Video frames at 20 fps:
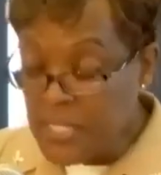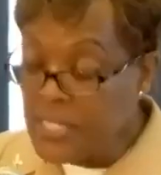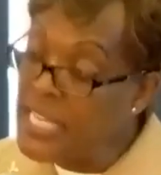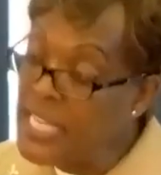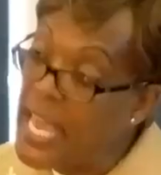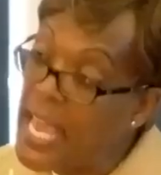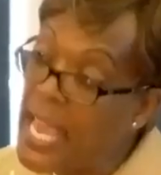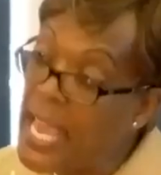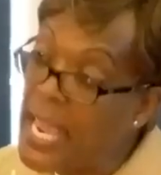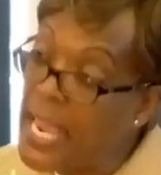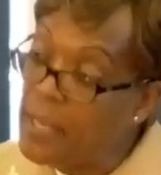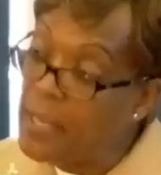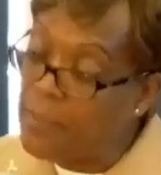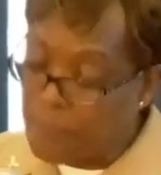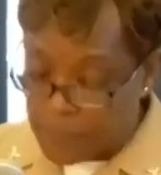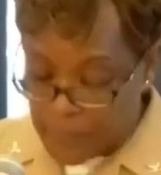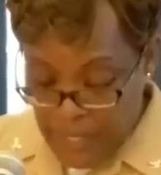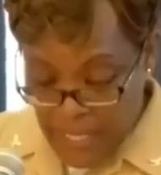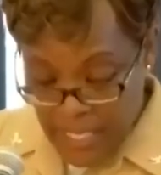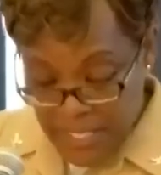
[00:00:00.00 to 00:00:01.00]
Today,
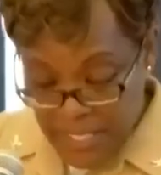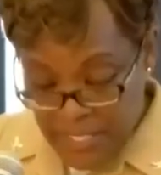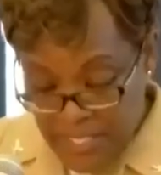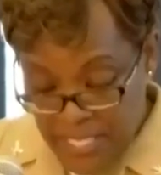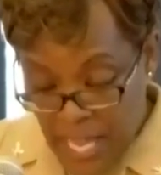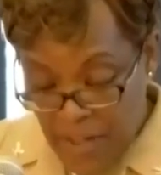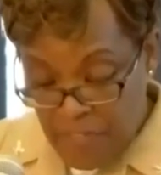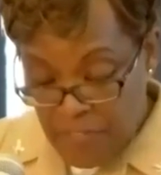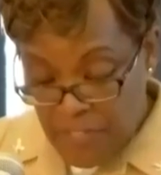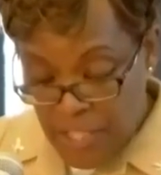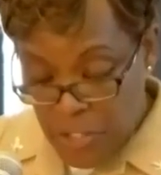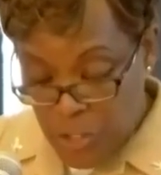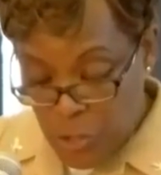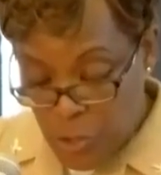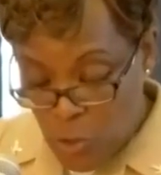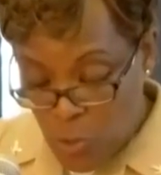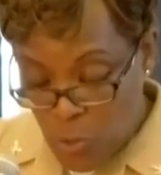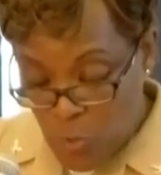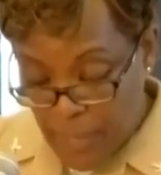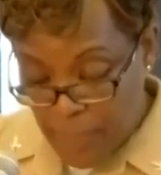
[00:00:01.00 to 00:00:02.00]

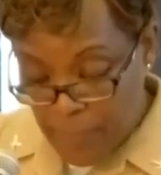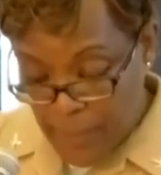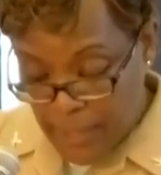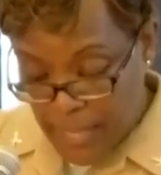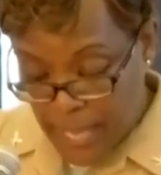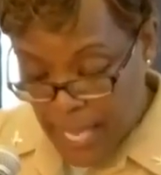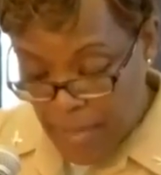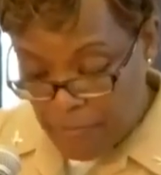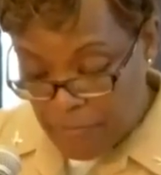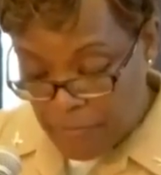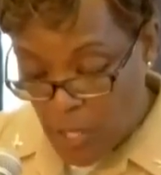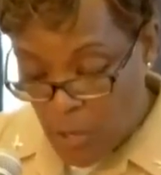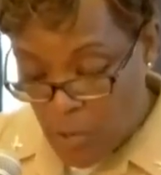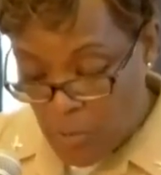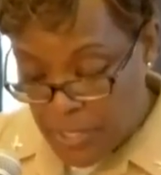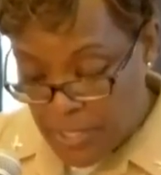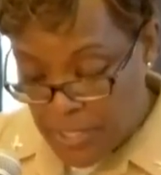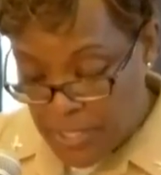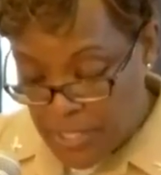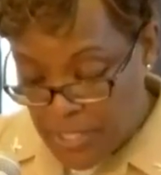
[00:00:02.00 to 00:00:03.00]
72 women have
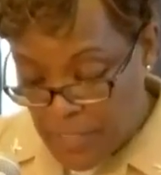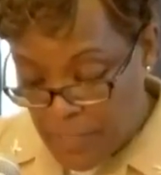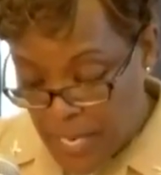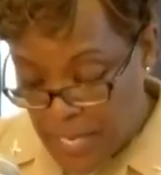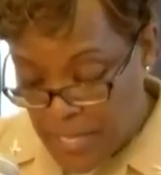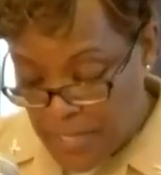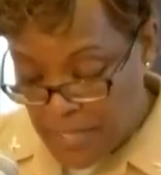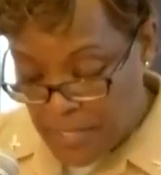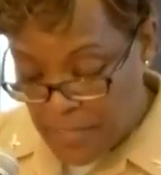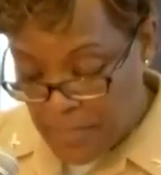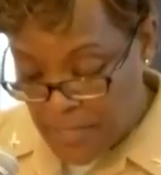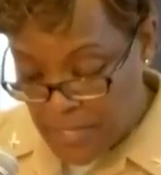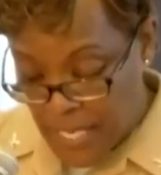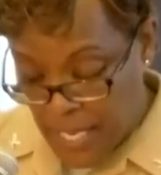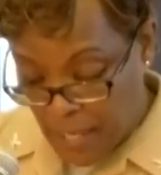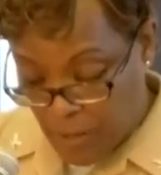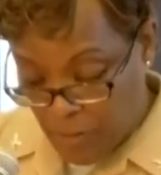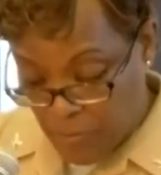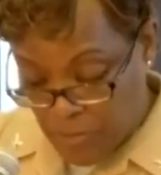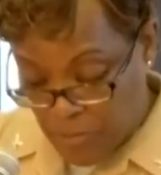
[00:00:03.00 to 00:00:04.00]
flown into space
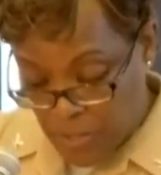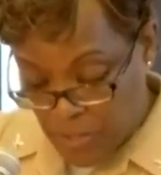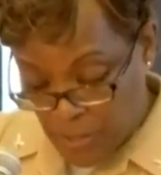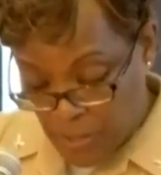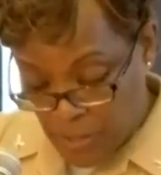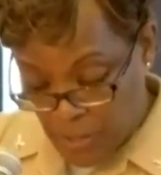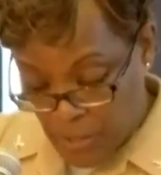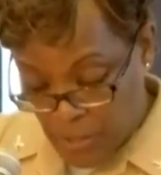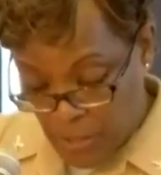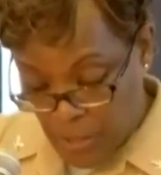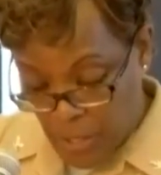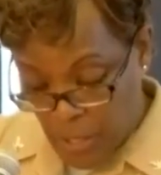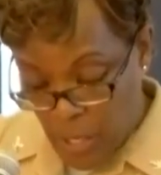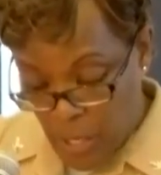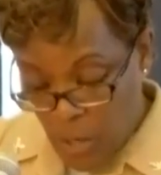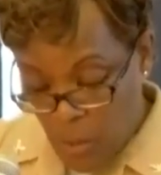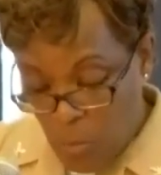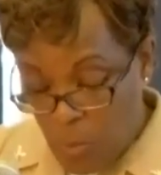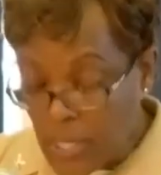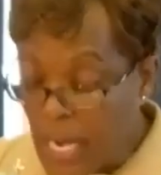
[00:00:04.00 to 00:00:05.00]
themselves.
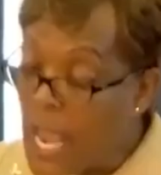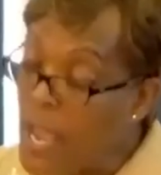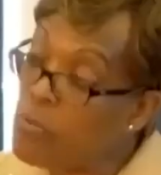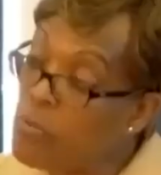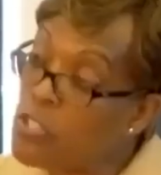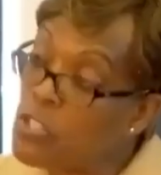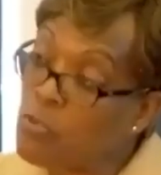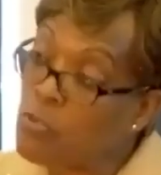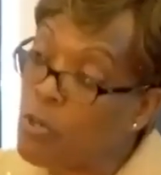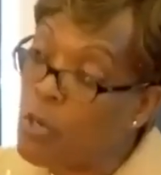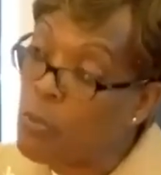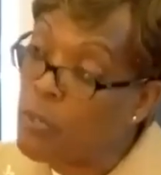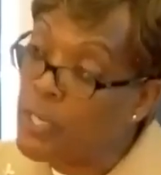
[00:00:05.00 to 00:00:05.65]
When I was